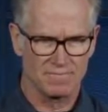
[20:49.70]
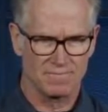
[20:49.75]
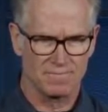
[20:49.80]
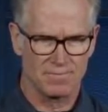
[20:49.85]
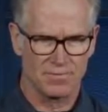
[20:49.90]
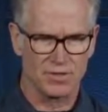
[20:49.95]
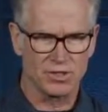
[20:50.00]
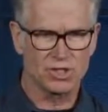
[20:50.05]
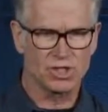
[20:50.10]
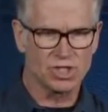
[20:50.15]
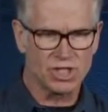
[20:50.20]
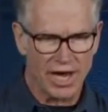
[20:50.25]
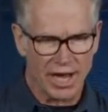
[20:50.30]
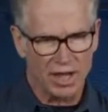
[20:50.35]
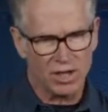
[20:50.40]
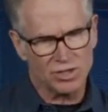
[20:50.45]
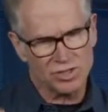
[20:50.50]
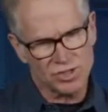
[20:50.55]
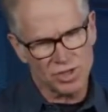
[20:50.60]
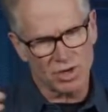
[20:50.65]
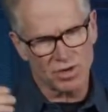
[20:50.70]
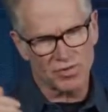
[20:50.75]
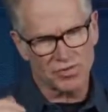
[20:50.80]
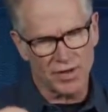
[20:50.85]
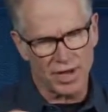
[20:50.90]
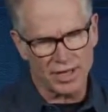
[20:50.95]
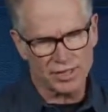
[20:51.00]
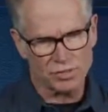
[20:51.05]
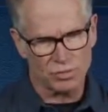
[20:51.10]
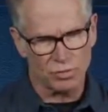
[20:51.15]
This challenge in our
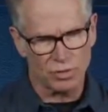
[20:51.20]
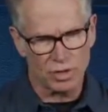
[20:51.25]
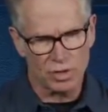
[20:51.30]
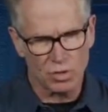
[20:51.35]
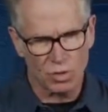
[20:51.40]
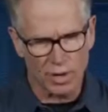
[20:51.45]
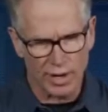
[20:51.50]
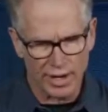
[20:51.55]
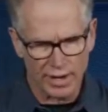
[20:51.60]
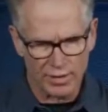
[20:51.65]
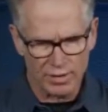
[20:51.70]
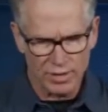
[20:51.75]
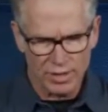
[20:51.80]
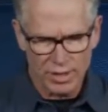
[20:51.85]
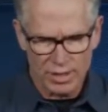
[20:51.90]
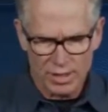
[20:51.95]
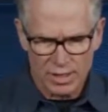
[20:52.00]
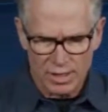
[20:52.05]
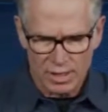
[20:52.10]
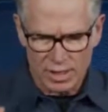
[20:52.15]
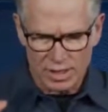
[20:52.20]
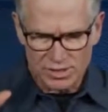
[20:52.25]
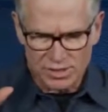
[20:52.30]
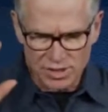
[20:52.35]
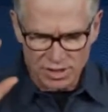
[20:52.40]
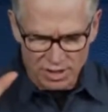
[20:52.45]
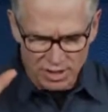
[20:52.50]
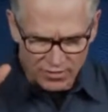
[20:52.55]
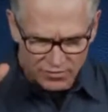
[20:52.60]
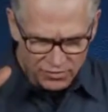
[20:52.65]
thoughts will require a
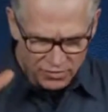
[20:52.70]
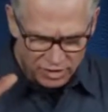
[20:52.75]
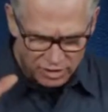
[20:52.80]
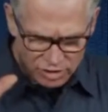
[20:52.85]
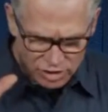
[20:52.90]
significant